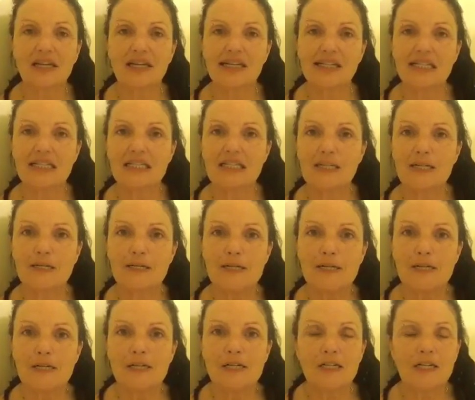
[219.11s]
And
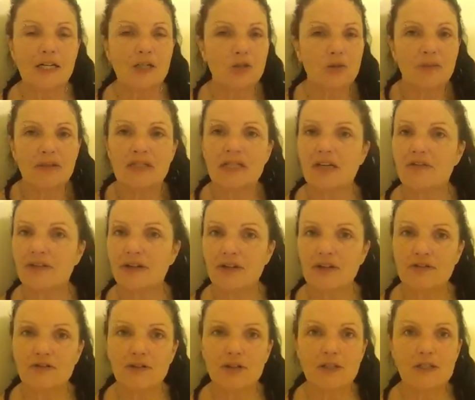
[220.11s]
I took myself out
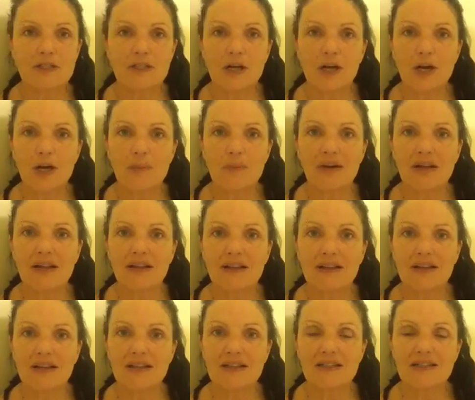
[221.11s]
the first time, and
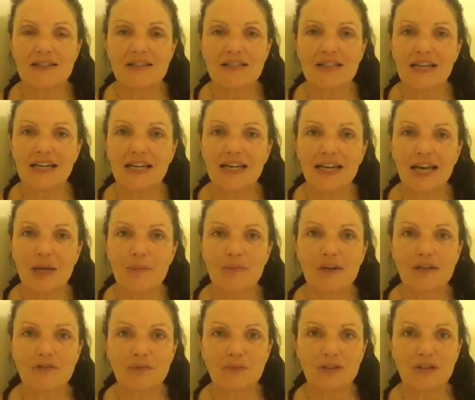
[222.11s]
then today I came
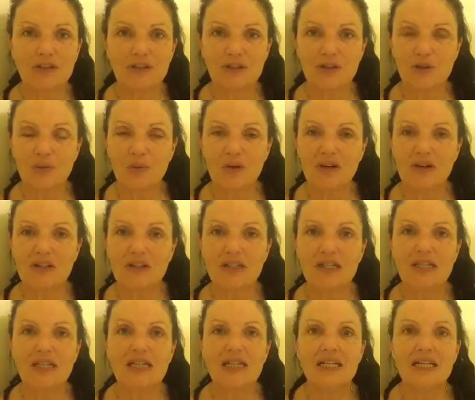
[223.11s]
back from the 3rd one,
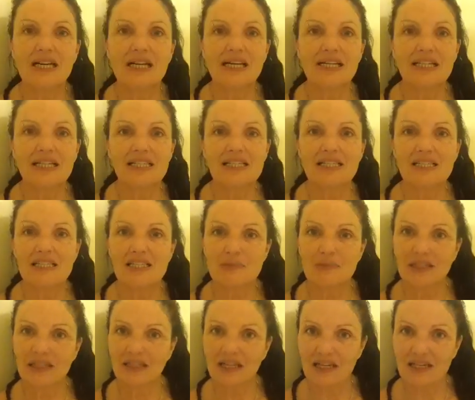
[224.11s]
and I did a
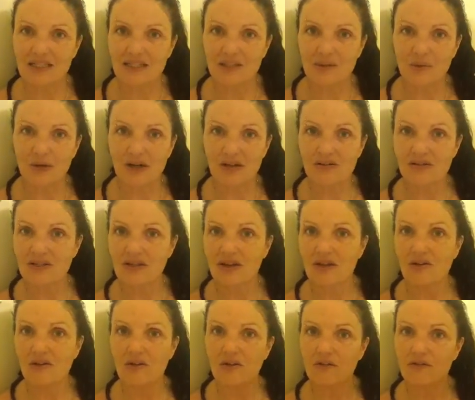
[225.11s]
spin class as well.
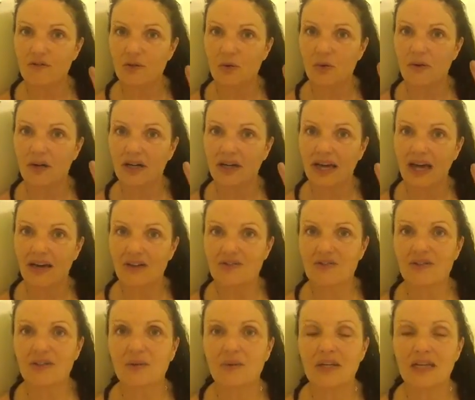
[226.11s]
So 4
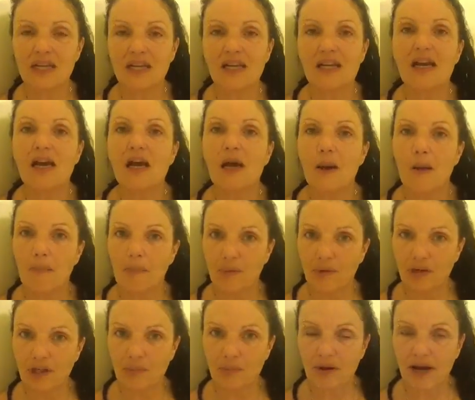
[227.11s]
workouts for the week.
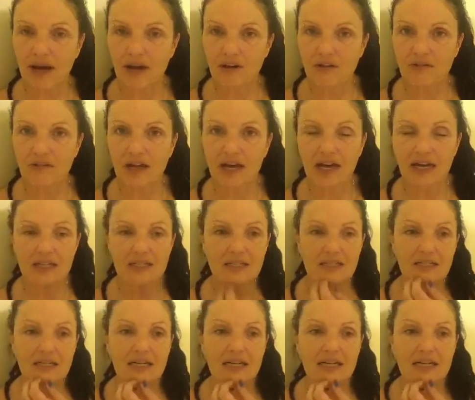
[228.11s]
Pretty proud of that.